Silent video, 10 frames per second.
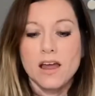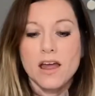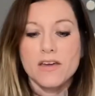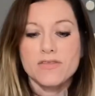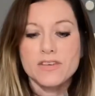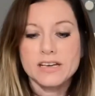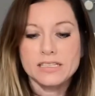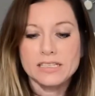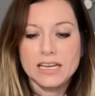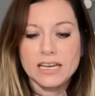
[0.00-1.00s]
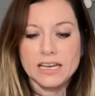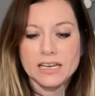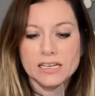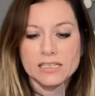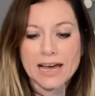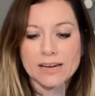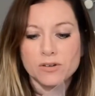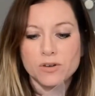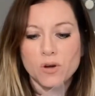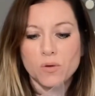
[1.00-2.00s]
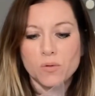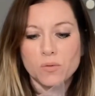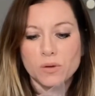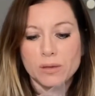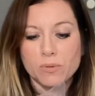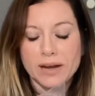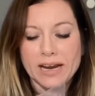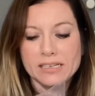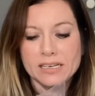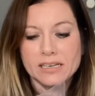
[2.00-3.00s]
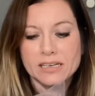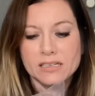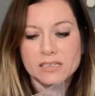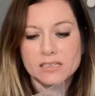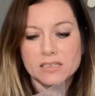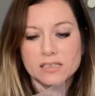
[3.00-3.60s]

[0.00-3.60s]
This is, I don't know what the brand is.